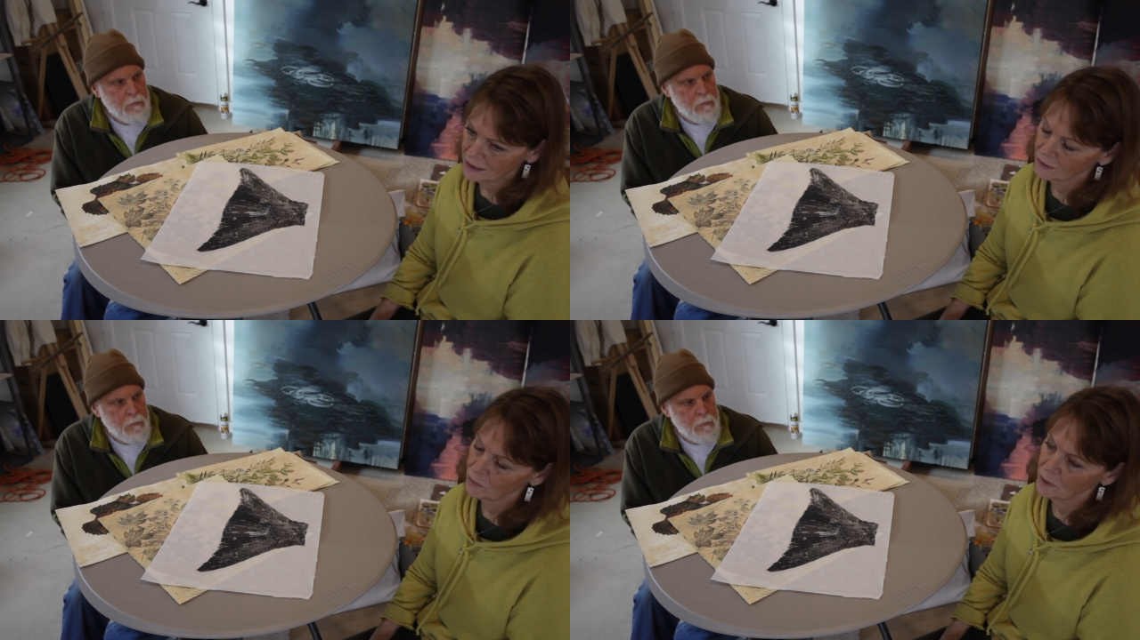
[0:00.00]

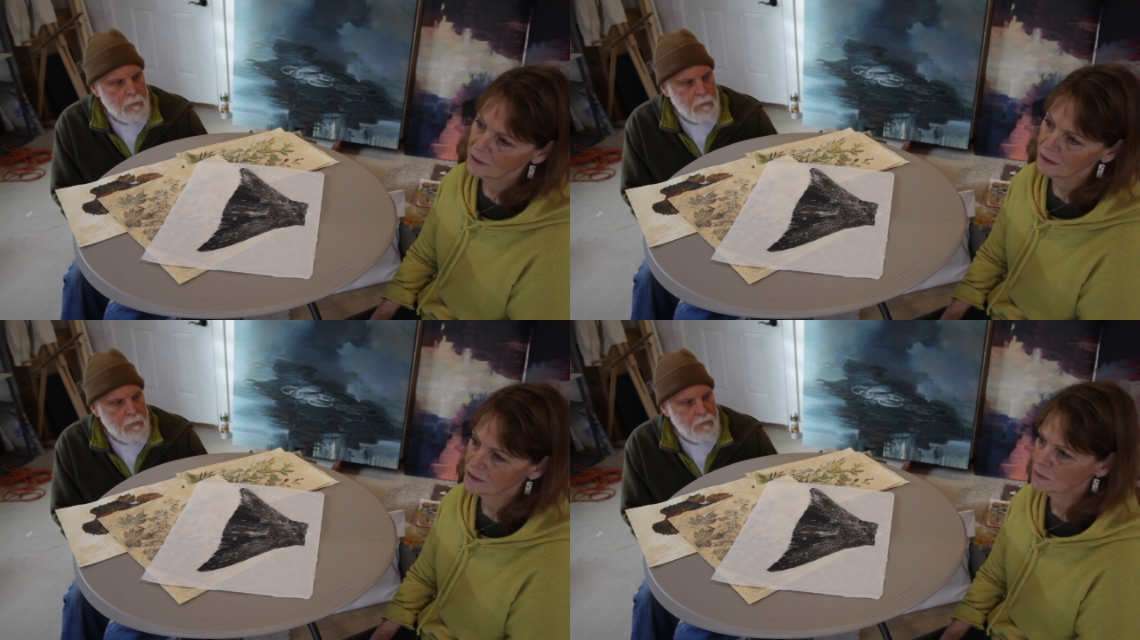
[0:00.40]
Speaker 1: the one
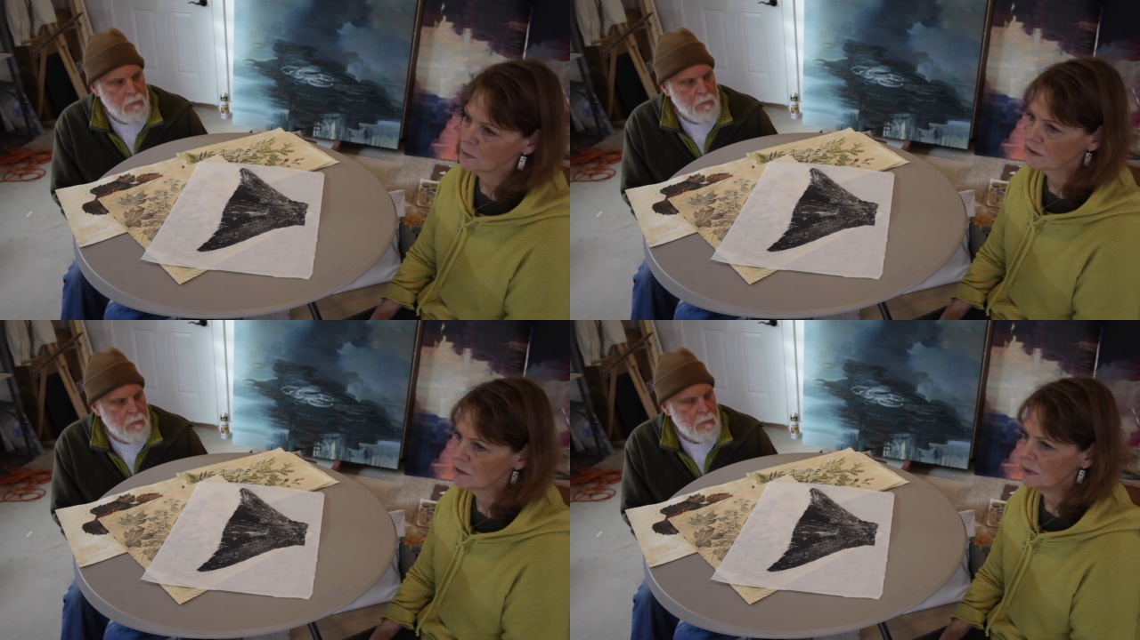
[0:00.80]
that was
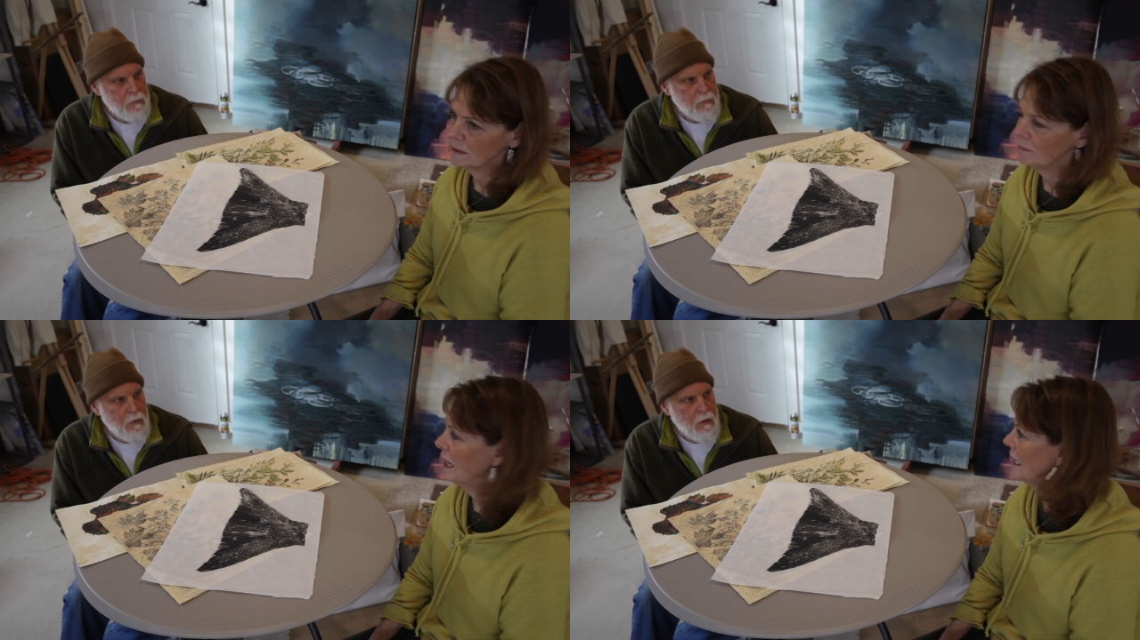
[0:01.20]
supposed to be
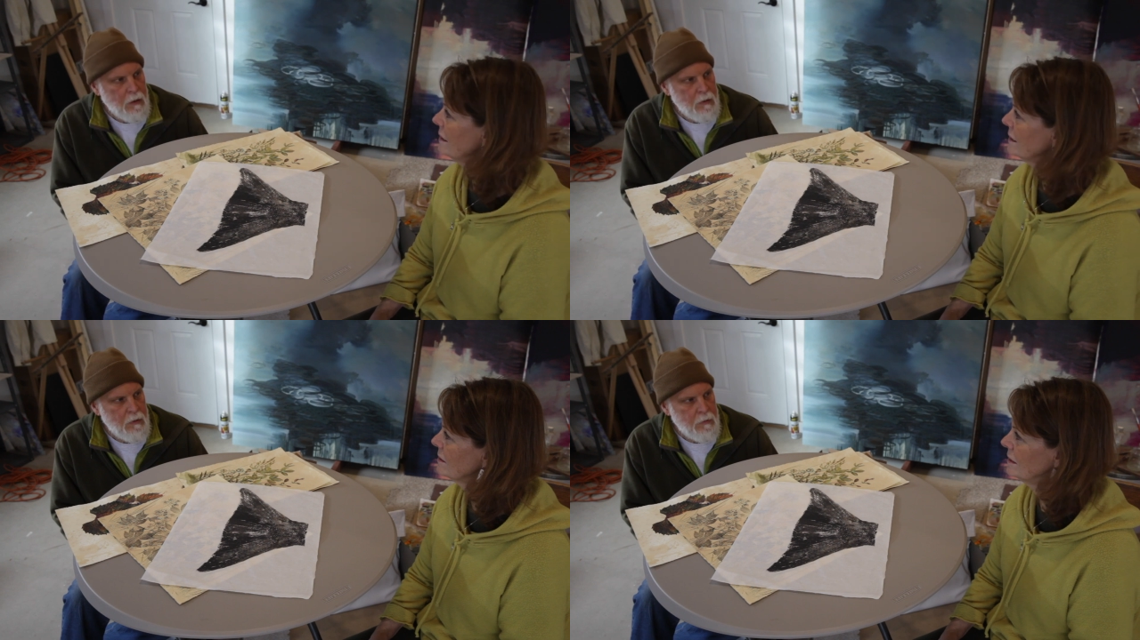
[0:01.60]
in Maine
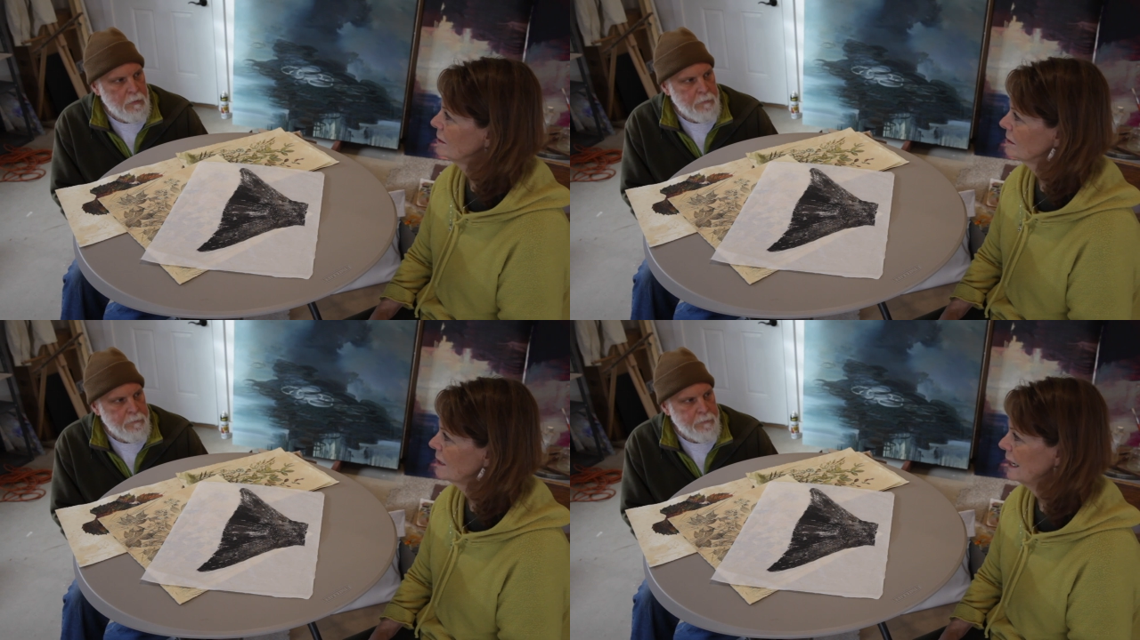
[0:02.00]
this year
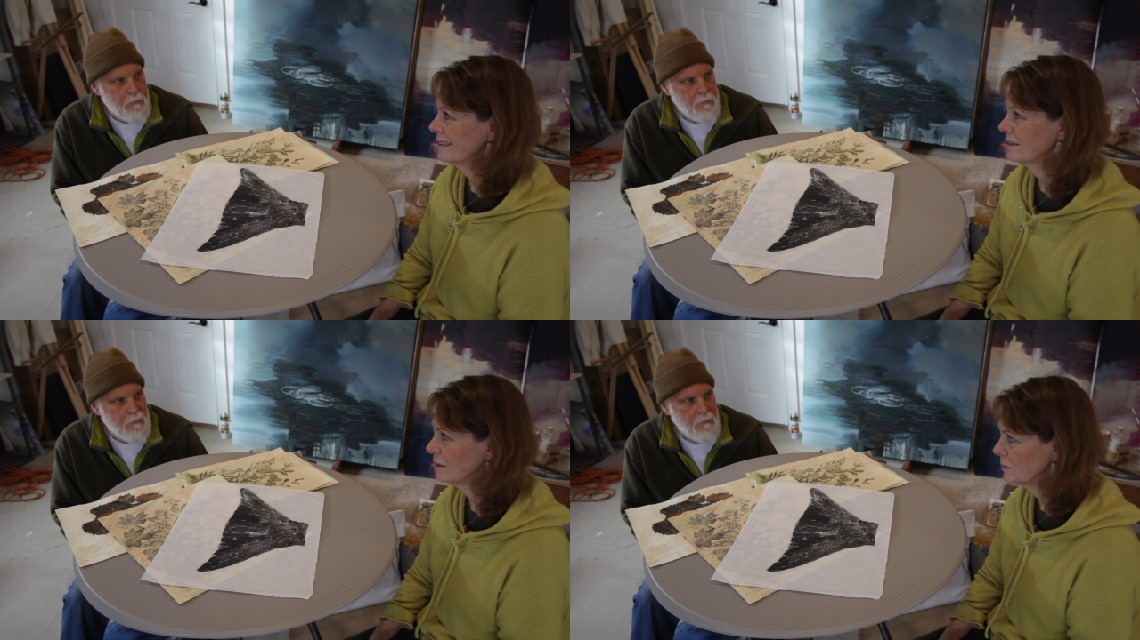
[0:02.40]
was
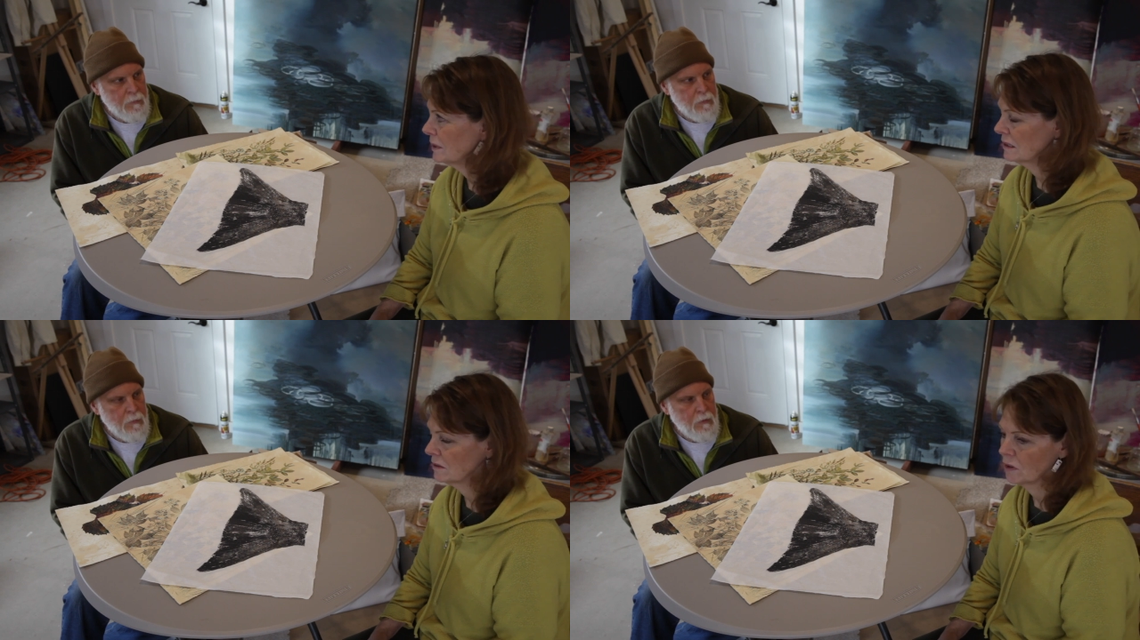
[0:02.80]
canceled
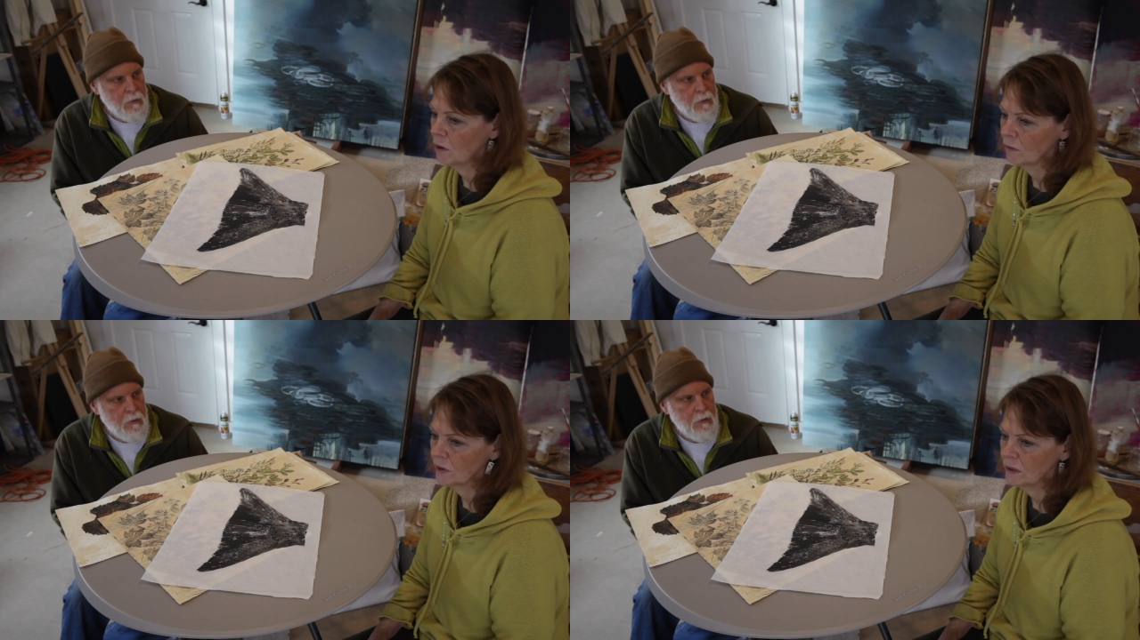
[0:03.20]
because of
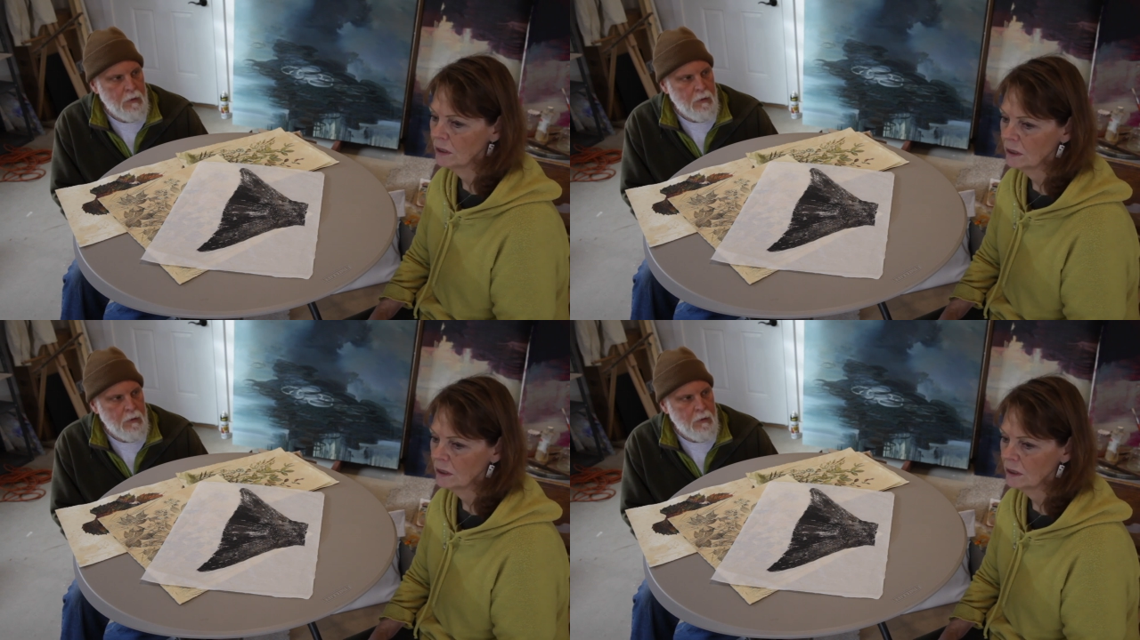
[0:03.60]
COVID.